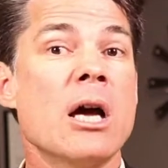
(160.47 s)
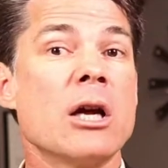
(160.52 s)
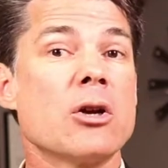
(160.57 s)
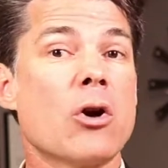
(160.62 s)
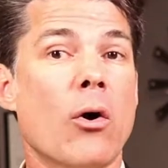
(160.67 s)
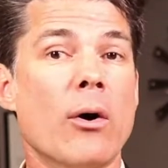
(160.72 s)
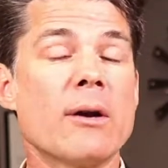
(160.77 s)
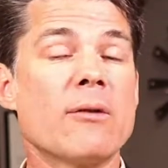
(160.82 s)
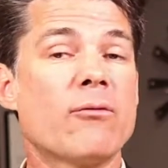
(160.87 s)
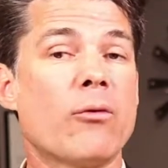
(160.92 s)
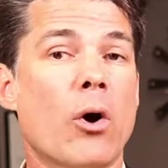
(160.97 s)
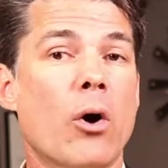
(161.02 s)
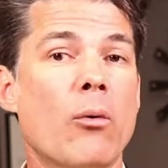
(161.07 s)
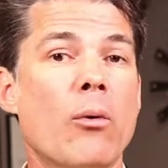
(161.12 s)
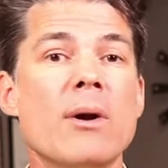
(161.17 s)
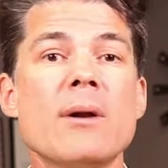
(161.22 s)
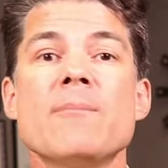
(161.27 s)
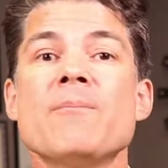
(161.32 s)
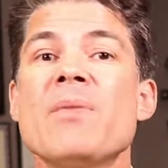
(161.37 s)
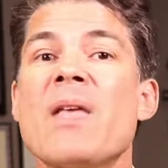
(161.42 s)
Going
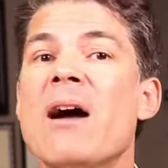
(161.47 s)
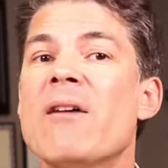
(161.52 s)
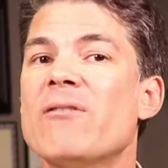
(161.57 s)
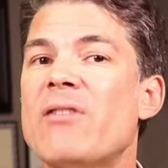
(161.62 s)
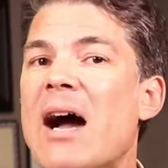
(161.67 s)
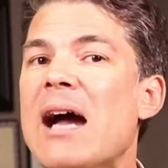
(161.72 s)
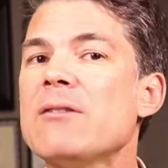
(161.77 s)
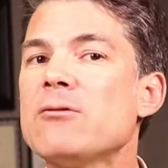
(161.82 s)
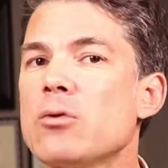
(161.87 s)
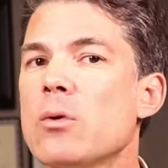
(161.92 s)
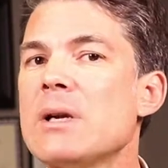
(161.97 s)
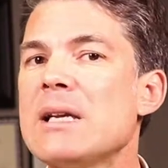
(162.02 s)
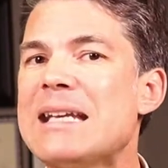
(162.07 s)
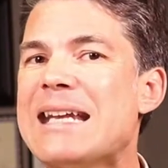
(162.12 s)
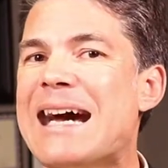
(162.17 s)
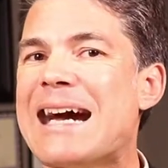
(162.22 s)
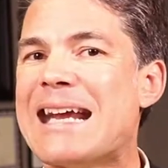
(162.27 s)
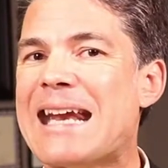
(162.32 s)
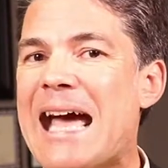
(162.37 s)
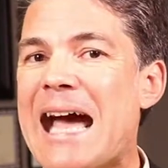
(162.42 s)
forward,
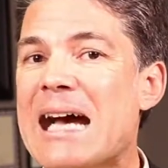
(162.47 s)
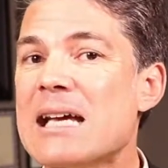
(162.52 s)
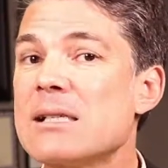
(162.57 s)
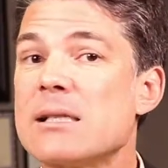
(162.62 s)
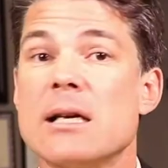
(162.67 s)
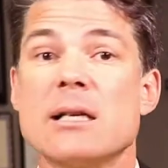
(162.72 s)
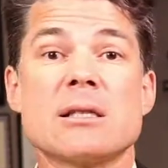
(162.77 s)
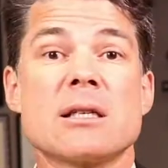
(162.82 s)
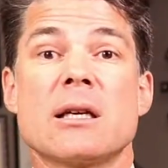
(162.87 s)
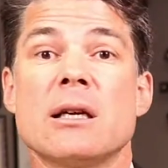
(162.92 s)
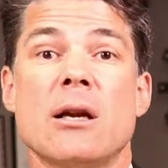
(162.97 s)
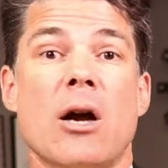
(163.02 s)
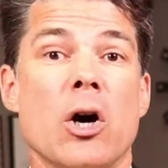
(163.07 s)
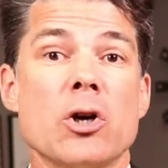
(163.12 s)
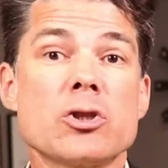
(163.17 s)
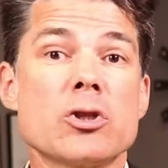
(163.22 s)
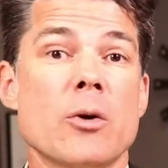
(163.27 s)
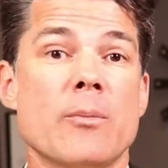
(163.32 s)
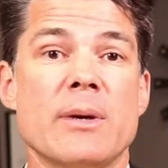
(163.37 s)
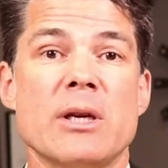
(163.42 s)
529 assets can
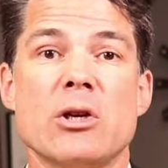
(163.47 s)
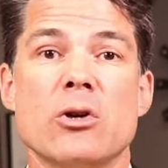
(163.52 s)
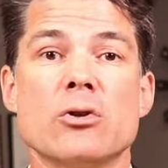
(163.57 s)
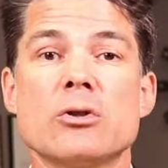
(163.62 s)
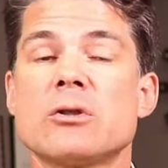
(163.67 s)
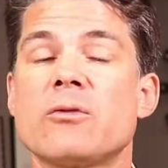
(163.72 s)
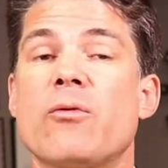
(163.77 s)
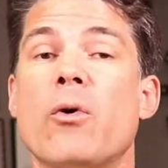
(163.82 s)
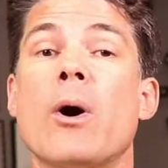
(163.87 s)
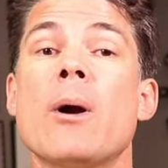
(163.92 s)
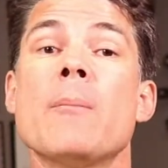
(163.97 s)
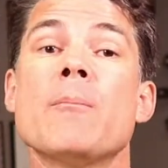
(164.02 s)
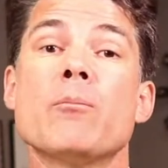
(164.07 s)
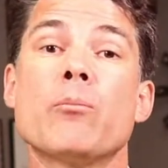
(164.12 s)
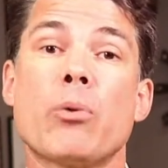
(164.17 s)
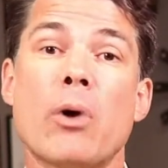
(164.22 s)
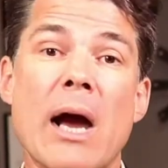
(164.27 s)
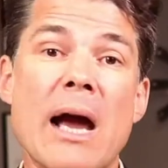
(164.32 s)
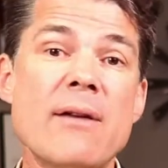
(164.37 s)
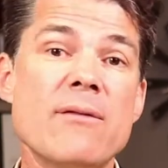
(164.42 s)
also be used for
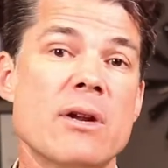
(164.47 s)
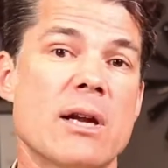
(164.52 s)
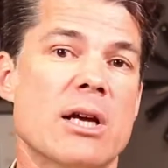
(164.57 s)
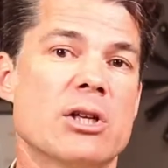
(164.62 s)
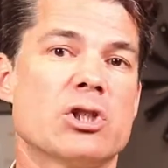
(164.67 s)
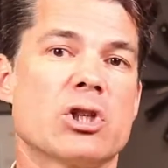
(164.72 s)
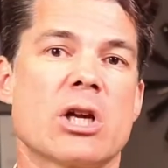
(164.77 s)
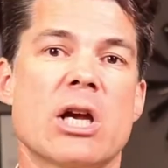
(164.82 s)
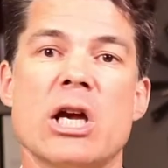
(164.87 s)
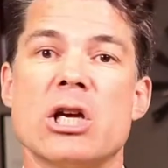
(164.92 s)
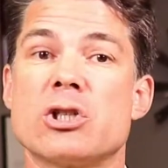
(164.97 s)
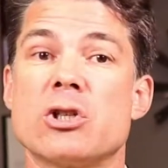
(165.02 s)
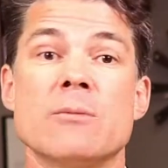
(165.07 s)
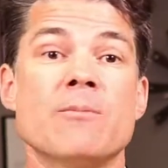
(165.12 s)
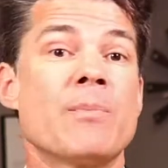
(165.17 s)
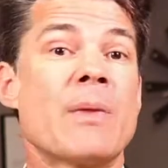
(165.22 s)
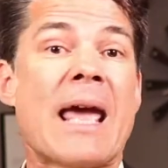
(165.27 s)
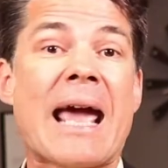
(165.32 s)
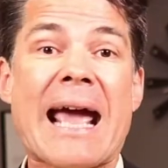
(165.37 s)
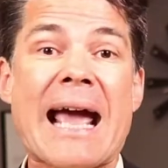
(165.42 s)
private
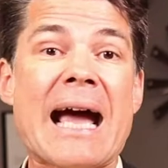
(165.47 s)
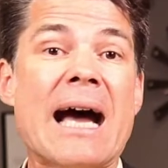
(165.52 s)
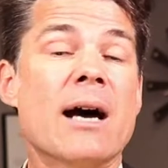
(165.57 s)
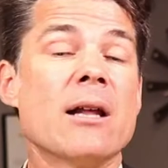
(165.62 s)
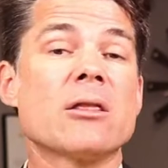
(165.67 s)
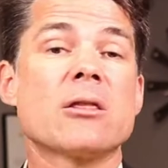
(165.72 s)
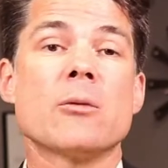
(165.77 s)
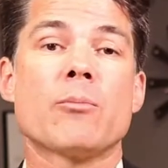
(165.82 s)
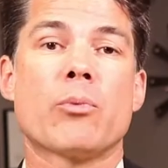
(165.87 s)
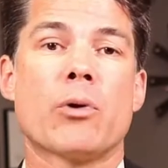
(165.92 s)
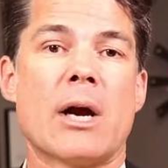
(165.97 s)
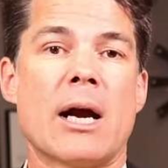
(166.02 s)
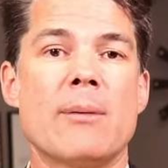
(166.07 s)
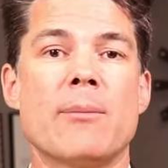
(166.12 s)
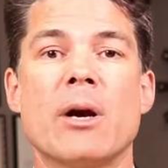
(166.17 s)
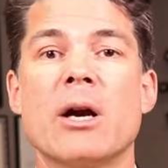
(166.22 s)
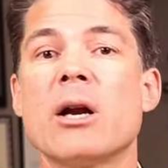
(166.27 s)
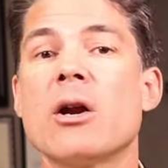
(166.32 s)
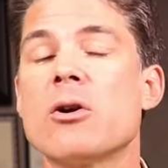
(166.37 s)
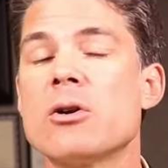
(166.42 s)
education at the
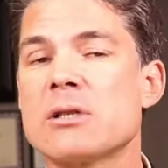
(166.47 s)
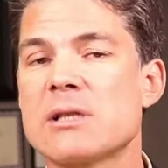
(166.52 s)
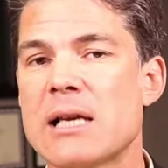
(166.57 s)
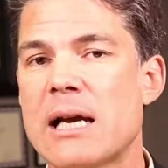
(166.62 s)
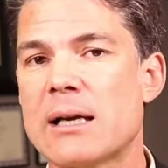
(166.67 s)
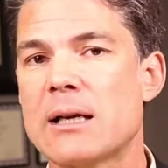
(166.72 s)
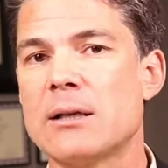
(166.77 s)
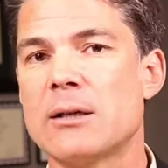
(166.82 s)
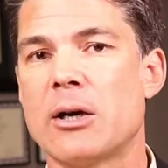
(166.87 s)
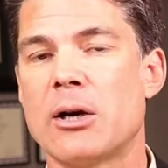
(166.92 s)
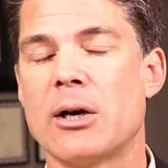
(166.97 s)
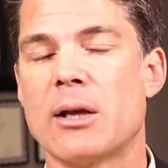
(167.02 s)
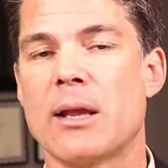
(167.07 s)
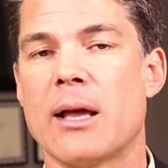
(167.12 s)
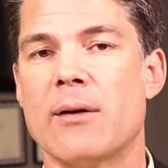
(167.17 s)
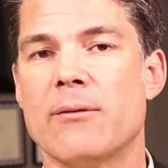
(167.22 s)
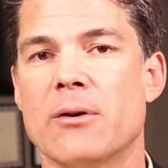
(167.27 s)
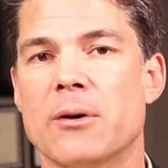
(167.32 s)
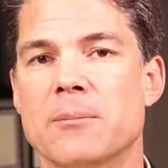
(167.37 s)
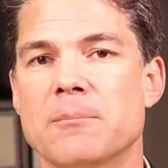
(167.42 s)
primary or secondary
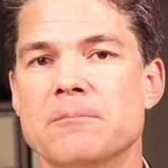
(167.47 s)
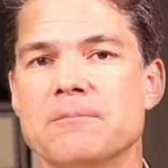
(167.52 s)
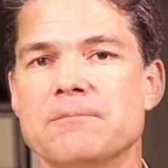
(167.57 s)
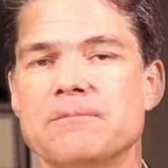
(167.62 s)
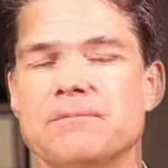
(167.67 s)
level.